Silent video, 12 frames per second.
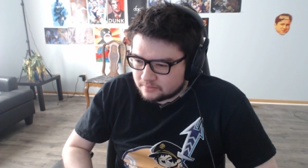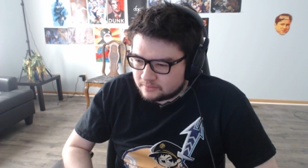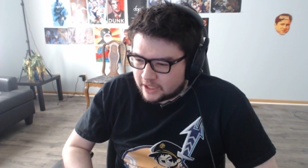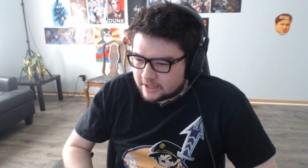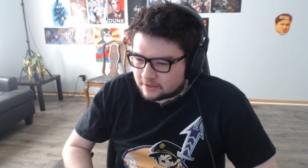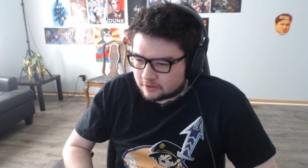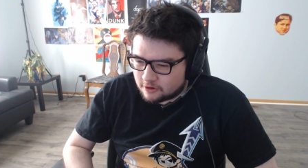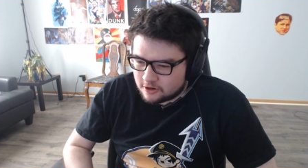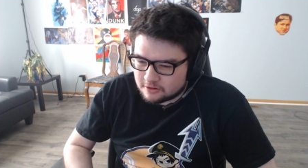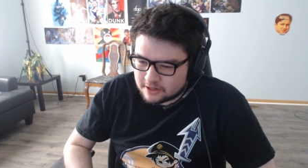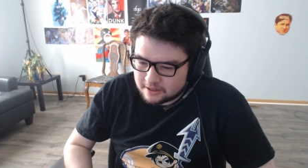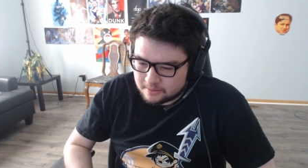and
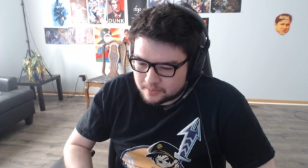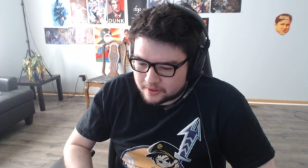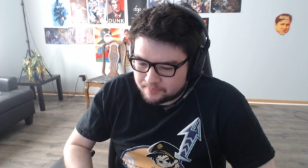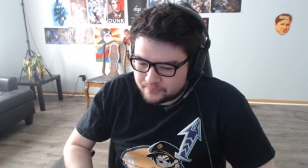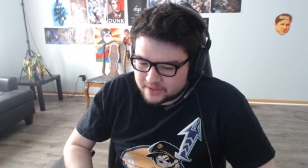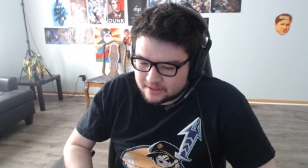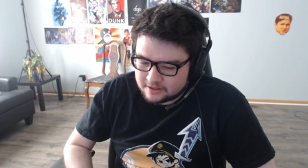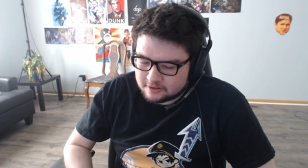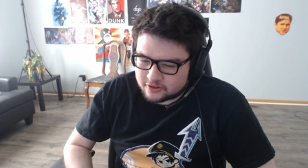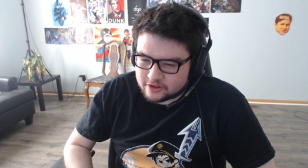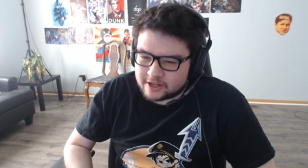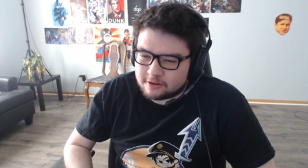throw up,
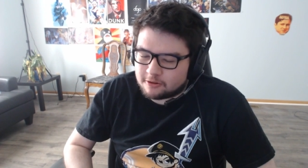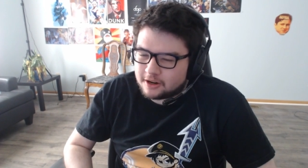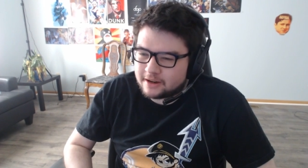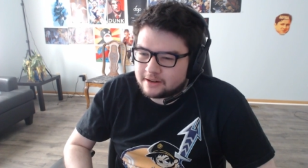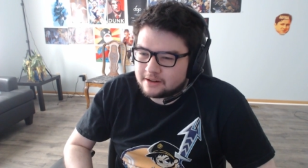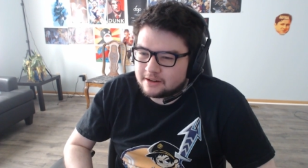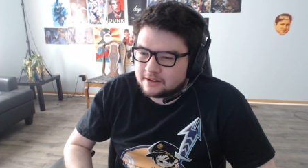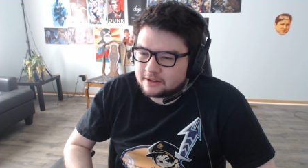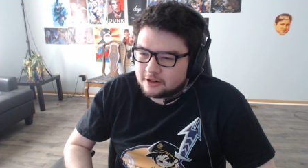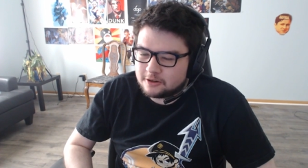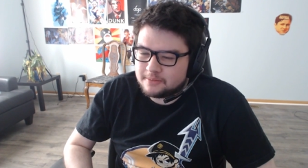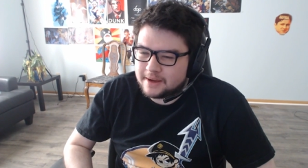drink water,
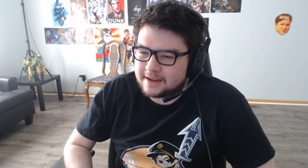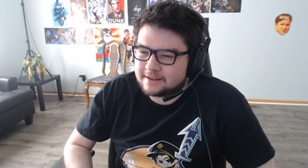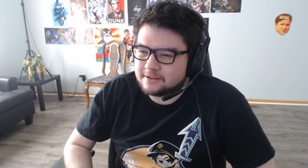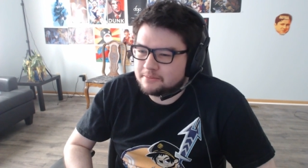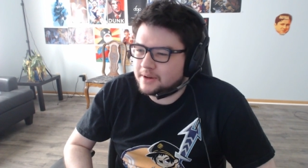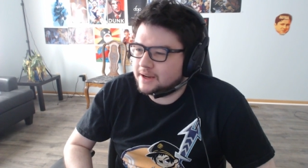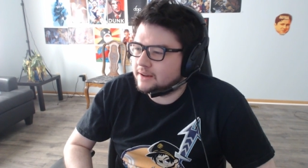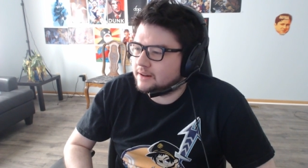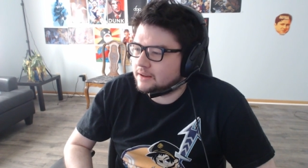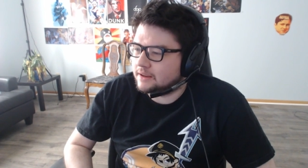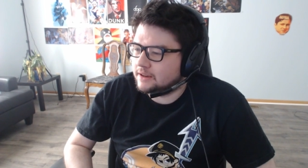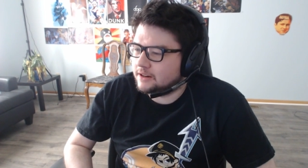go back in bed,
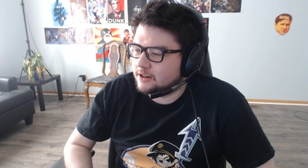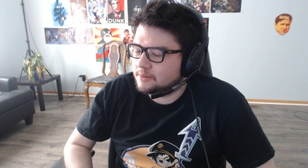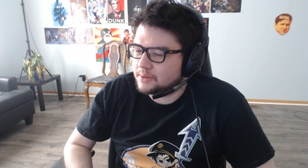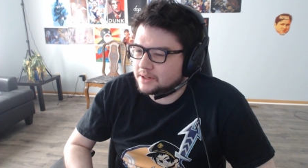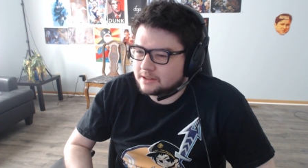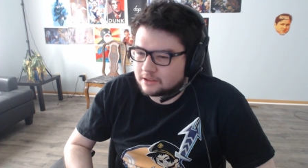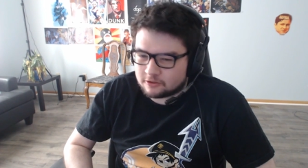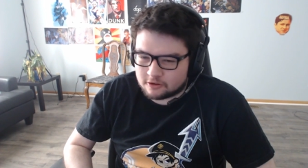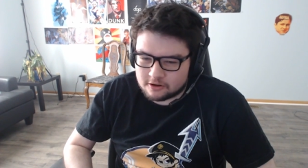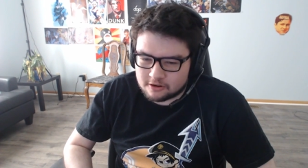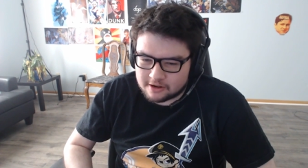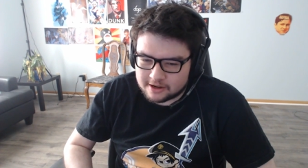get up,
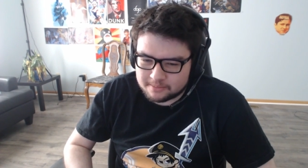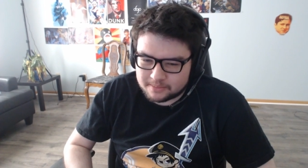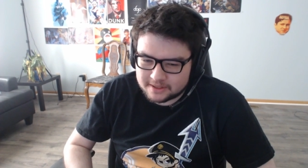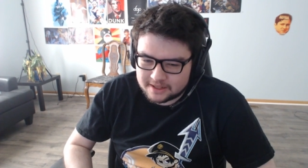throw up,